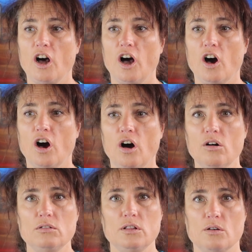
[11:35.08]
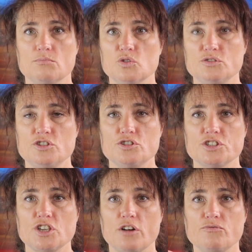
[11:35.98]
a whole lot more
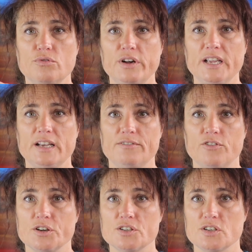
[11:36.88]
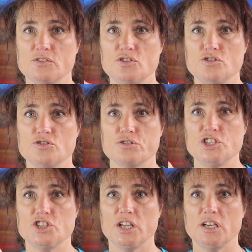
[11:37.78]
nutrition. I really focus on the
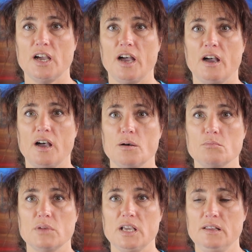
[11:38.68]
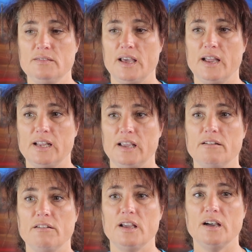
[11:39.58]
nutrition in that
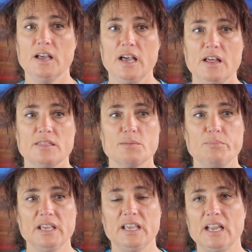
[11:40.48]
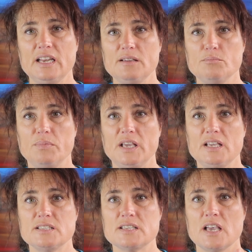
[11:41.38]
area. The beginning
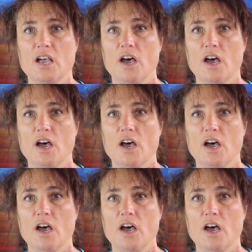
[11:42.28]
bit,